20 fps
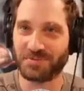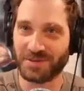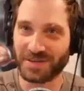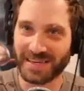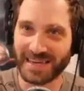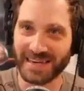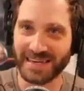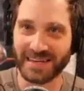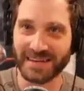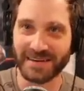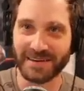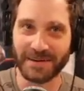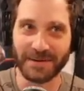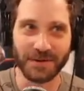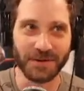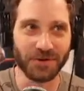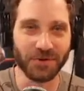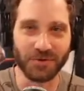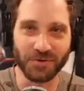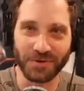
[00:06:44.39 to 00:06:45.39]
beginning.
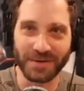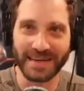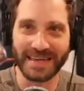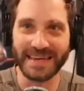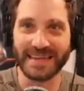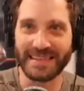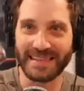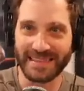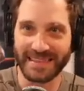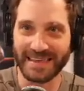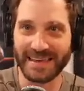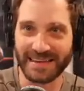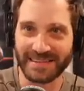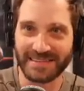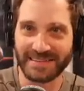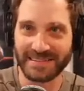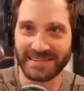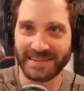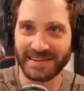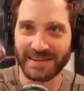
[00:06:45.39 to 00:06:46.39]
You don't get
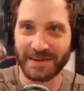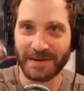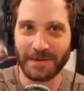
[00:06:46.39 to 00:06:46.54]
this.